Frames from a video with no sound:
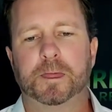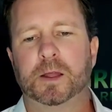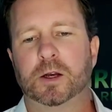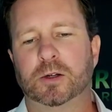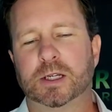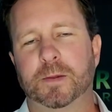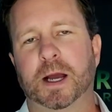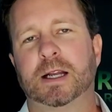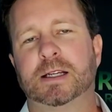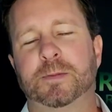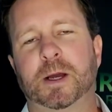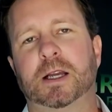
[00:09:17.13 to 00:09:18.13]
you know,
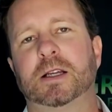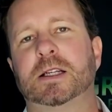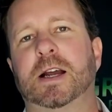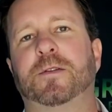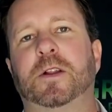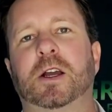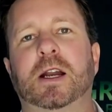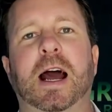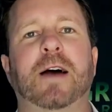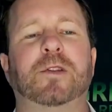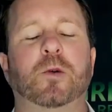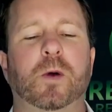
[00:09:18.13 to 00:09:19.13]
Temecula is definitely going
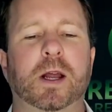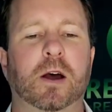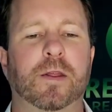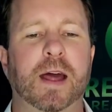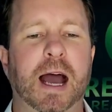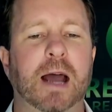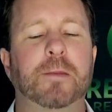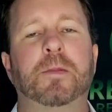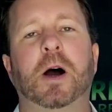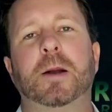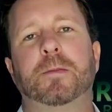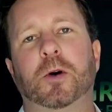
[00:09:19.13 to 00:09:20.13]
to have the win on that,
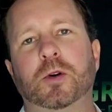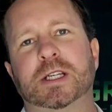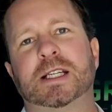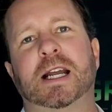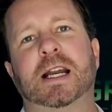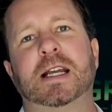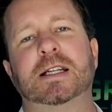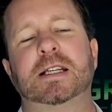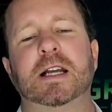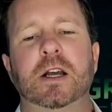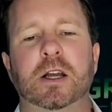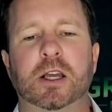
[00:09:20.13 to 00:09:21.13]
but both
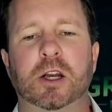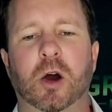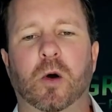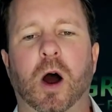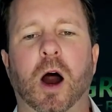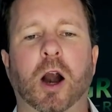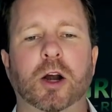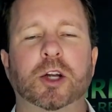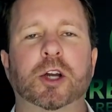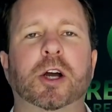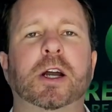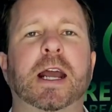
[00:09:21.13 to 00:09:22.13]
cities, you know, are
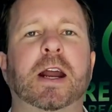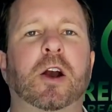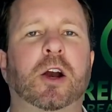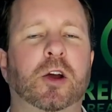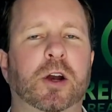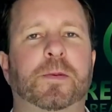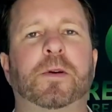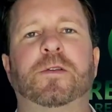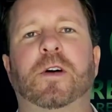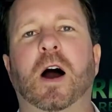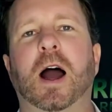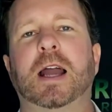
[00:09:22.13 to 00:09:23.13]
good and are going to
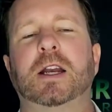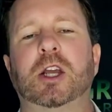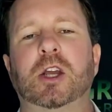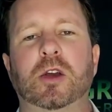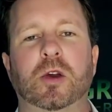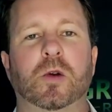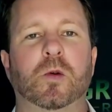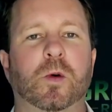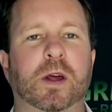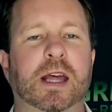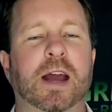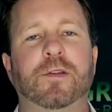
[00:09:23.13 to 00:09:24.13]
provide you
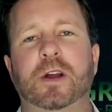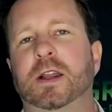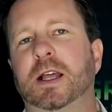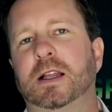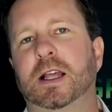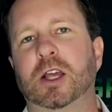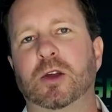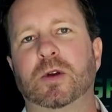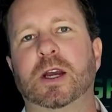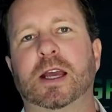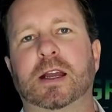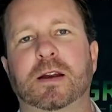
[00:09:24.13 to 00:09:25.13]
with everything that you
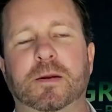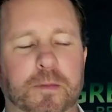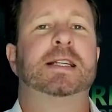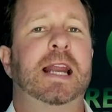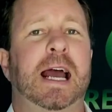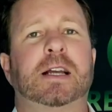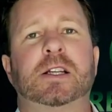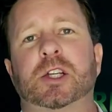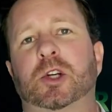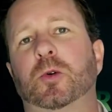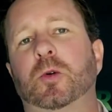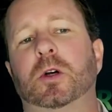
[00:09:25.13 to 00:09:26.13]
need. Next,
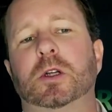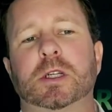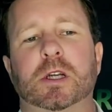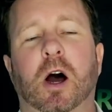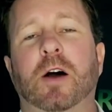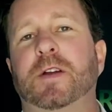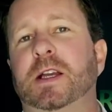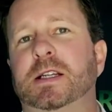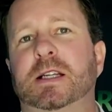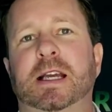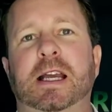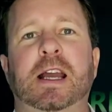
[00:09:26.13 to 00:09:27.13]
schools.
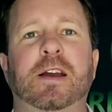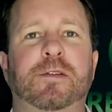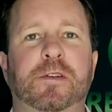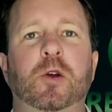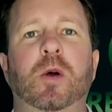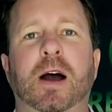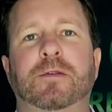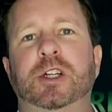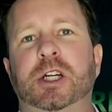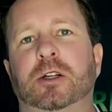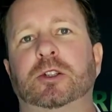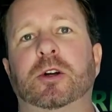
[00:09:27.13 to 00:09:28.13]
Obviously, if you have
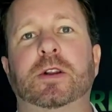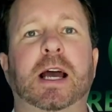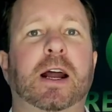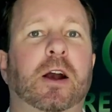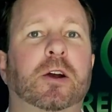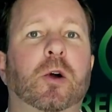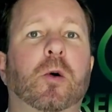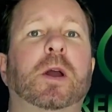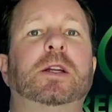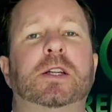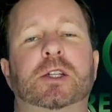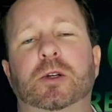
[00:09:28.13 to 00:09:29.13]
children that are
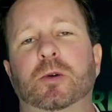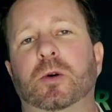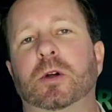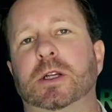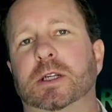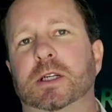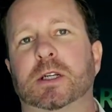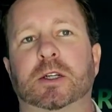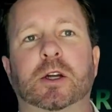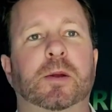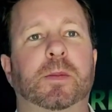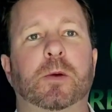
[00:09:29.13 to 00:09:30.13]
going to school, this is
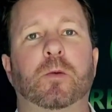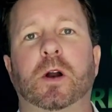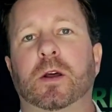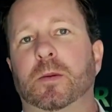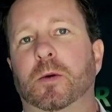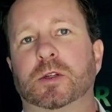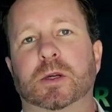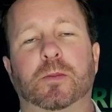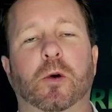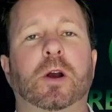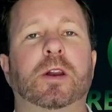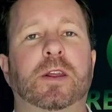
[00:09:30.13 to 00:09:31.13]
going to be one of the most
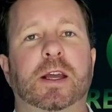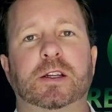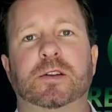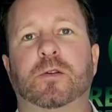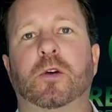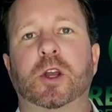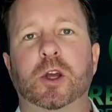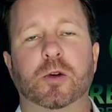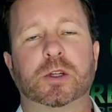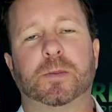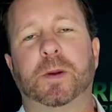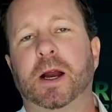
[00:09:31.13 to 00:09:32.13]
important things for
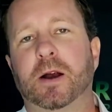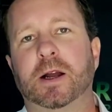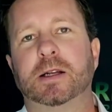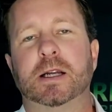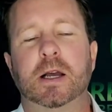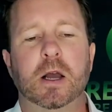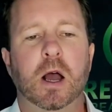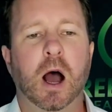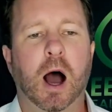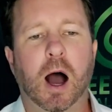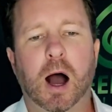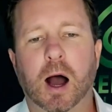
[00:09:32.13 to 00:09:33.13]
you as a parent.
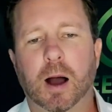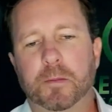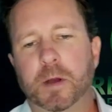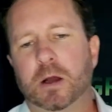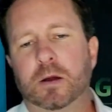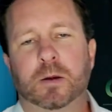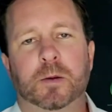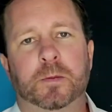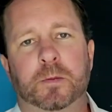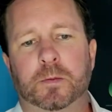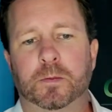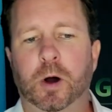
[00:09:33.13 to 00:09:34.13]

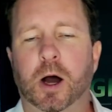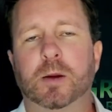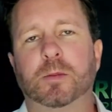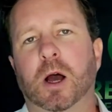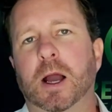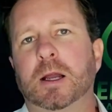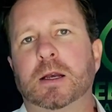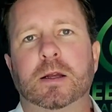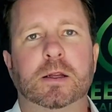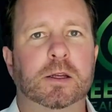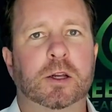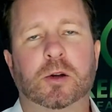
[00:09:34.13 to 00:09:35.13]
Bottom line,
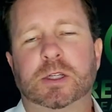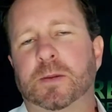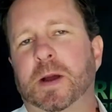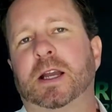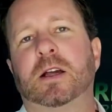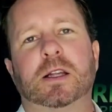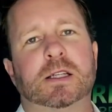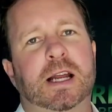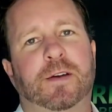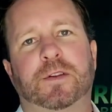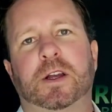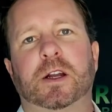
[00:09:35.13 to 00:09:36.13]
you know, Temecula is
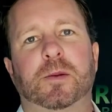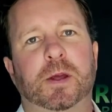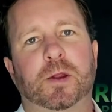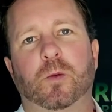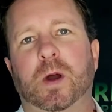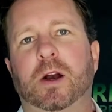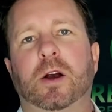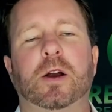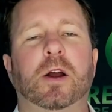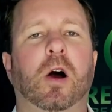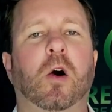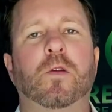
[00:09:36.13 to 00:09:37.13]
definitely going to be the
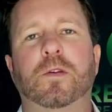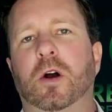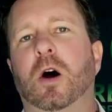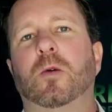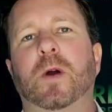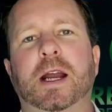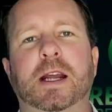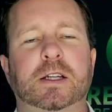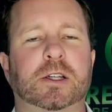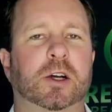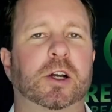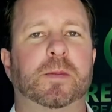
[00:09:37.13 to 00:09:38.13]
winner. Overall
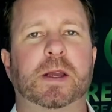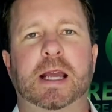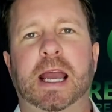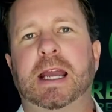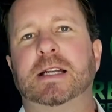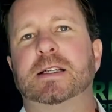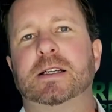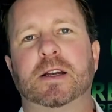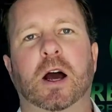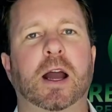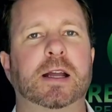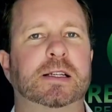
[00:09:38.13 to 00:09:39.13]
ratings are going to be 8s,
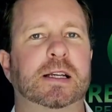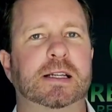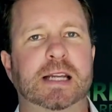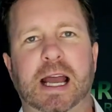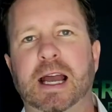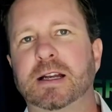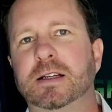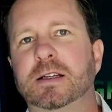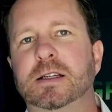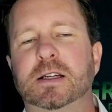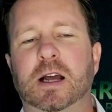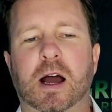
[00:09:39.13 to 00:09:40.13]
9s, and
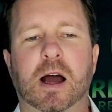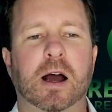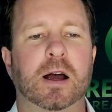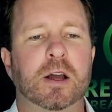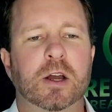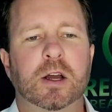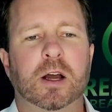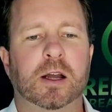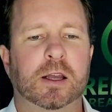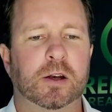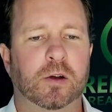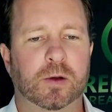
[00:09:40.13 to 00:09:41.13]
10s.
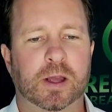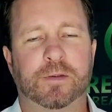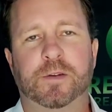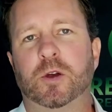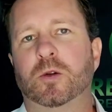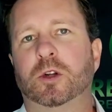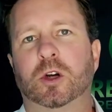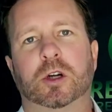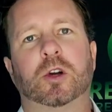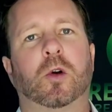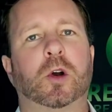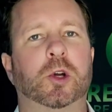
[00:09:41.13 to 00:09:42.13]
You know, if you
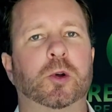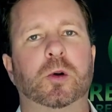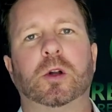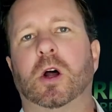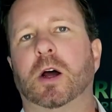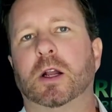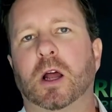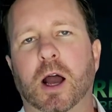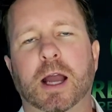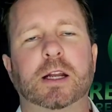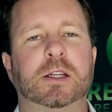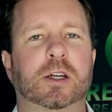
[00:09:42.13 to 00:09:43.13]
look or Google
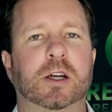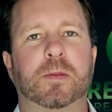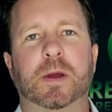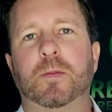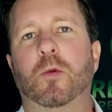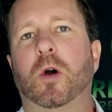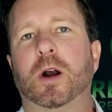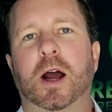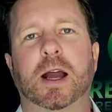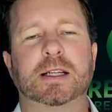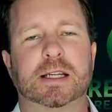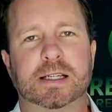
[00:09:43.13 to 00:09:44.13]
online, it's going to be more
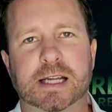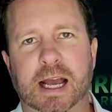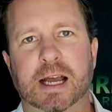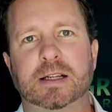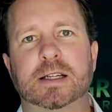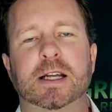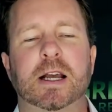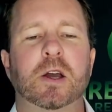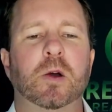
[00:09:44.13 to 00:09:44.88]
9s and 10s.